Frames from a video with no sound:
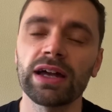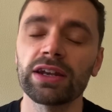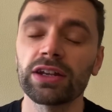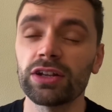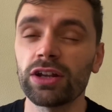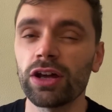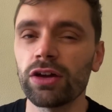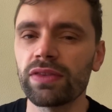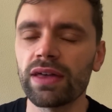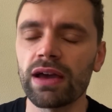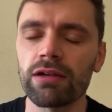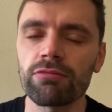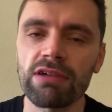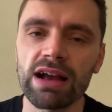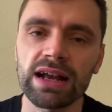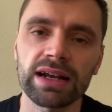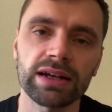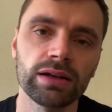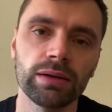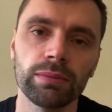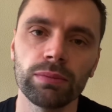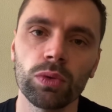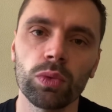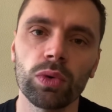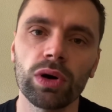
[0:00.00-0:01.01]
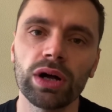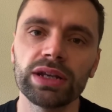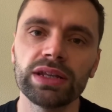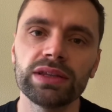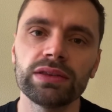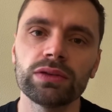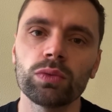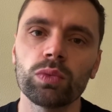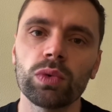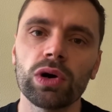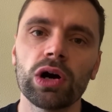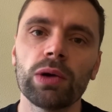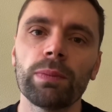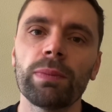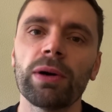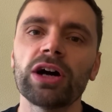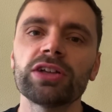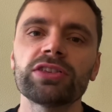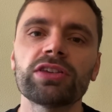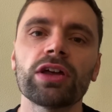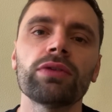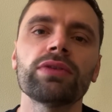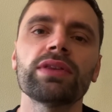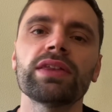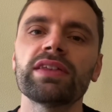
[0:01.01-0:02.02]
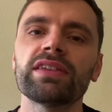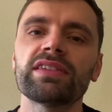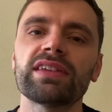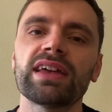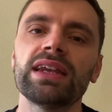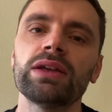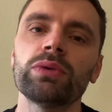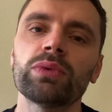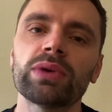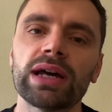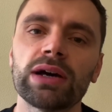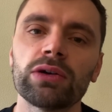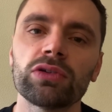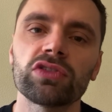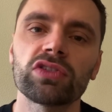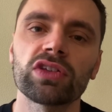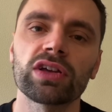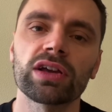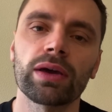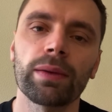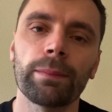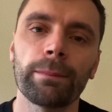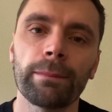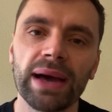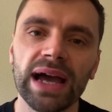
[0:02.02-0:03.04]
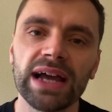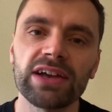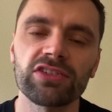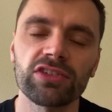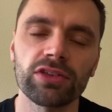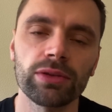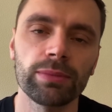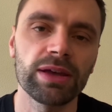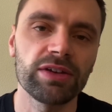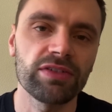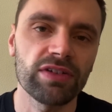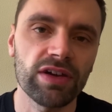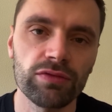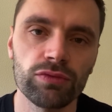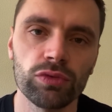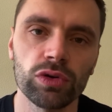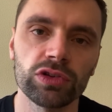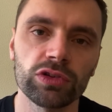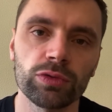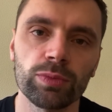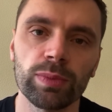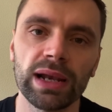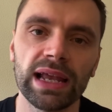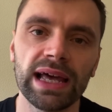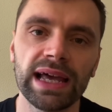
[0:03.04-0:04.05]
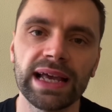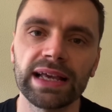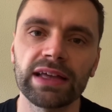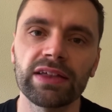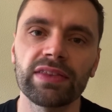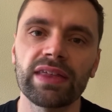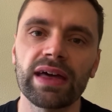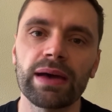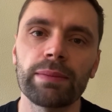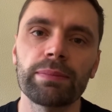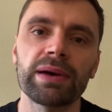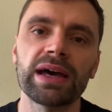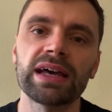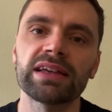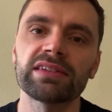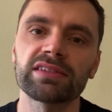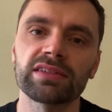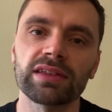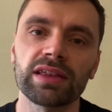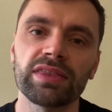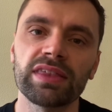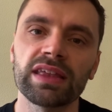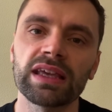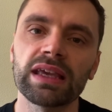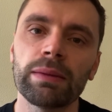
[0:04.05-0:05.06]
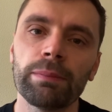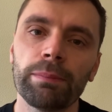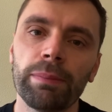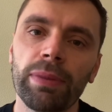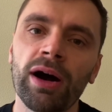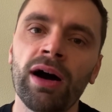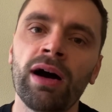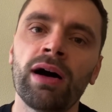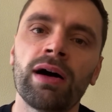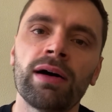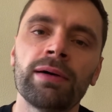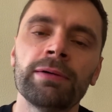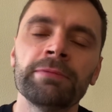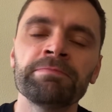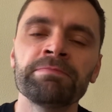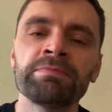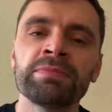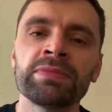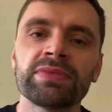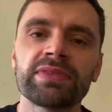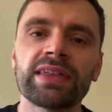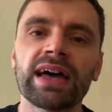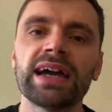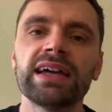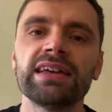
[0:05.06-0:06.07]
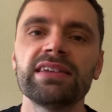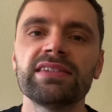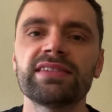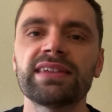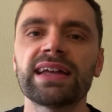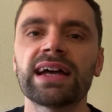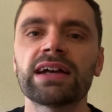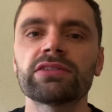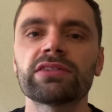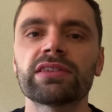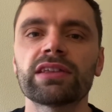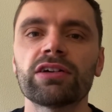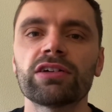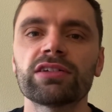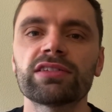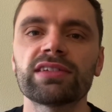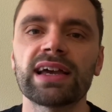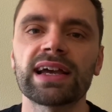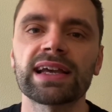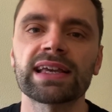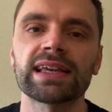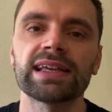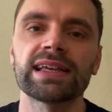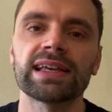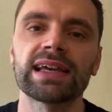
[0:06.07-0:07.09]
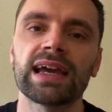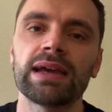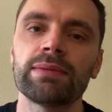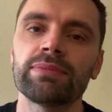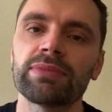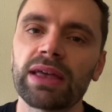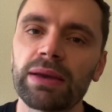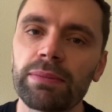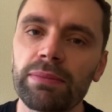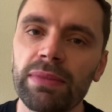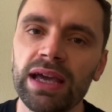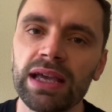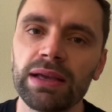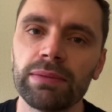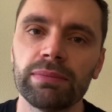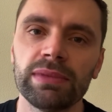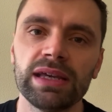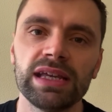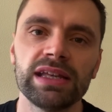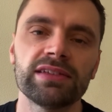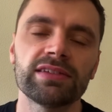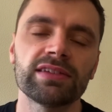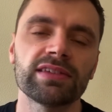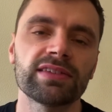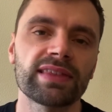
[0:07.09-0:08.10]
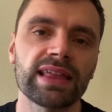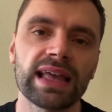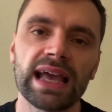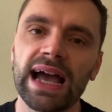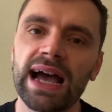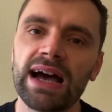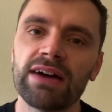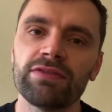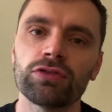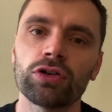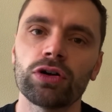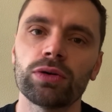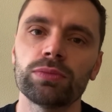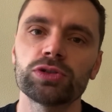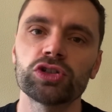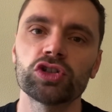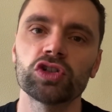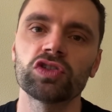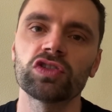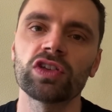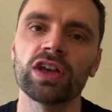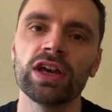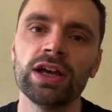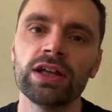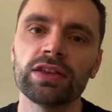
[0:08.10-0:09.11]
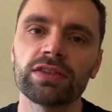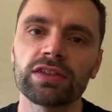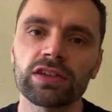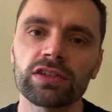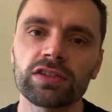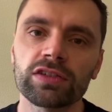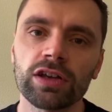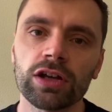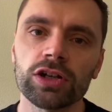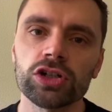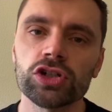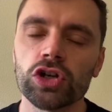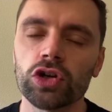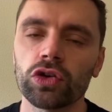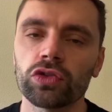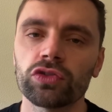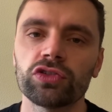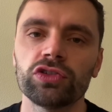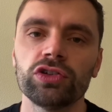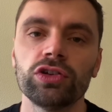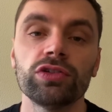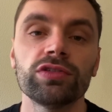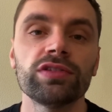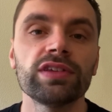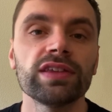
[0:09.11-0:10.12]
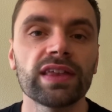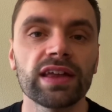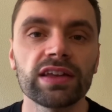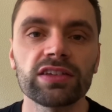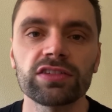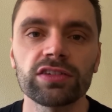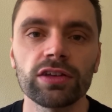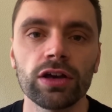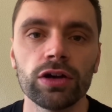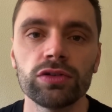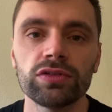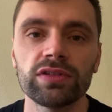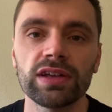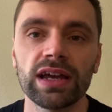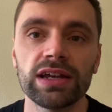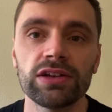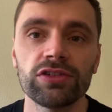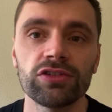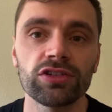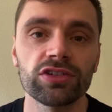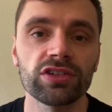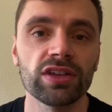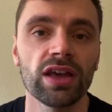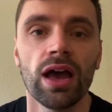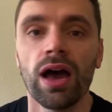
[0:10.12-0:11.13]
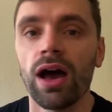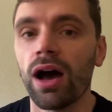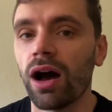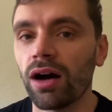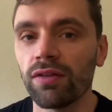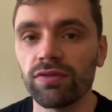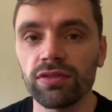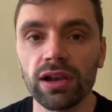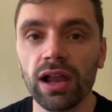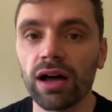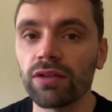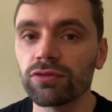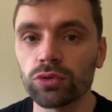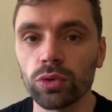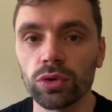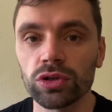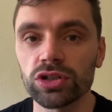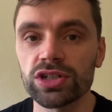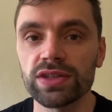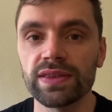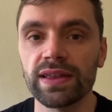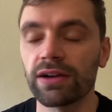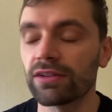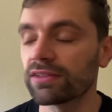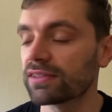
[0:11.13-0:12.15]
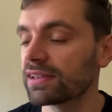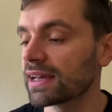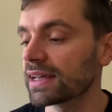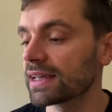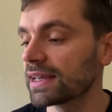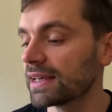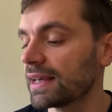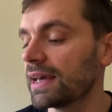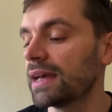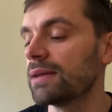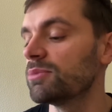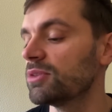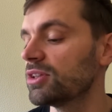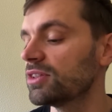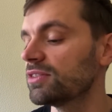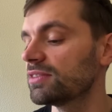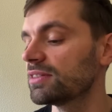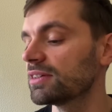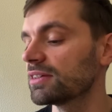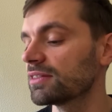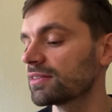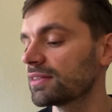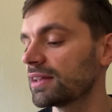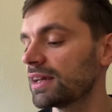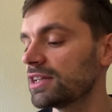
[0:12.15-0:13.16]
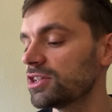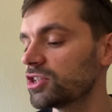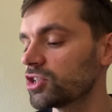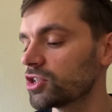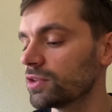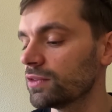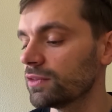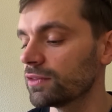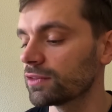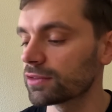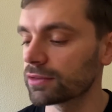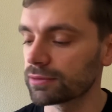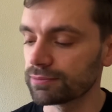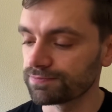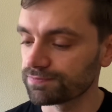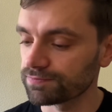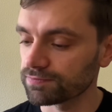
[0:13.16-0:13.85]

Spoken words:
And I know they're ranked number one in the world, but I don't think there's anyone else that can match them if everyone's playing at their best. And I think in part that is down to their attacking game. They make meters, they have options, there's such continuity, they're so dangerous. I've loved watching their attacking game this Six Nations.